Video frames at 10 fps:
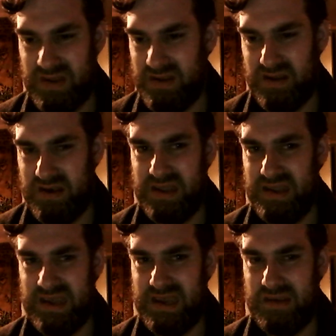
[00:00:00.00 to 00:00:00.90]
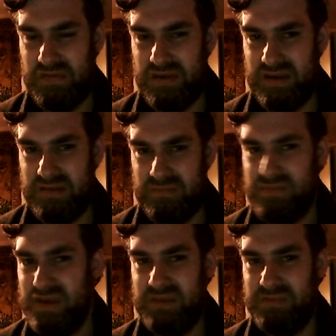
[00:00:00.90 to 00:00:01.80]
Like later 30s,
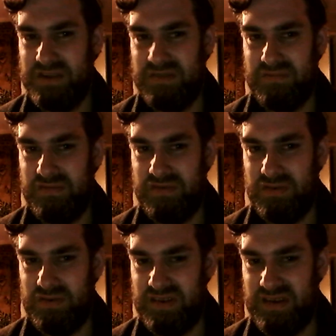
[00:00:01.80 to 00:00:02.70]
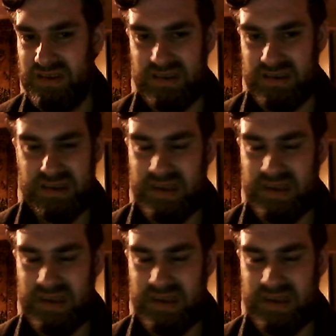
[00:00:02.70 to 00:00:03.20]
maybe even 40s.